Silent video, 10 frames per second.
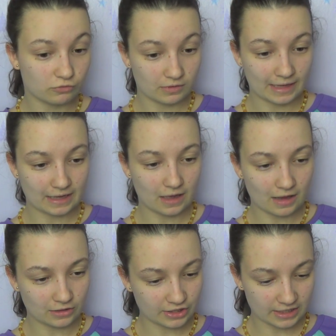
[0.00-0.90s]
like
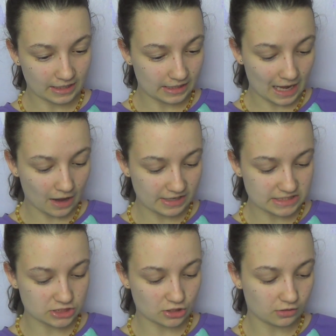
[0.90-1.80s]
looking at it now,
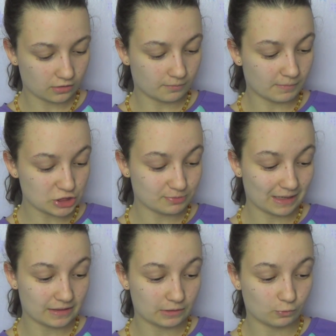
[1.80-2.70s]
it's so much
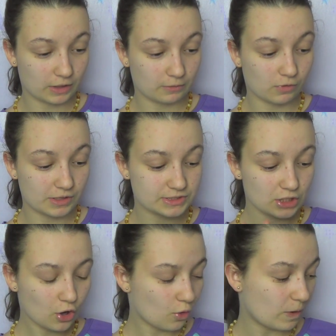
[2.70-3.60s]
better than what it was
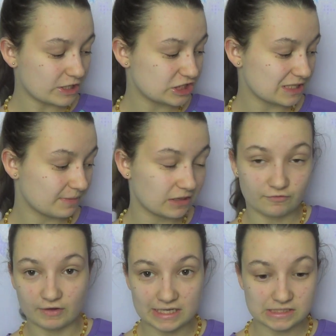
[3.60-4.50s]
when she sent me the
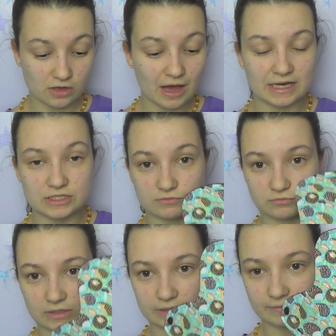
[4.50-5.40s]
first lot, and it's
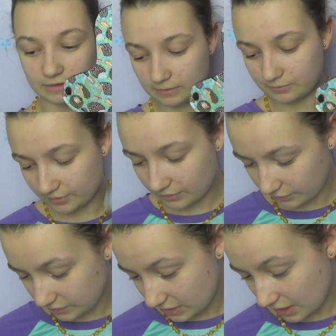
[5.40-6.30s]
really, really
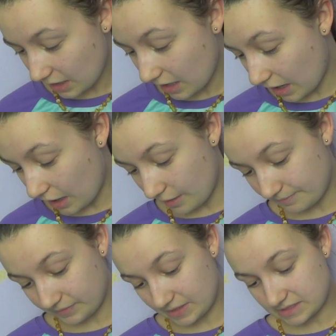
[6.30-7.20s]
improved.
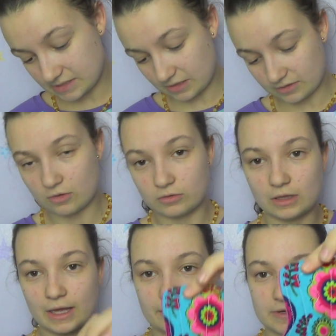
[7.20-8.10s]
This is the thong
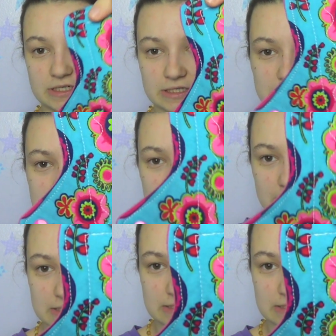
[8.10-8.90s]
liner. As you can see, the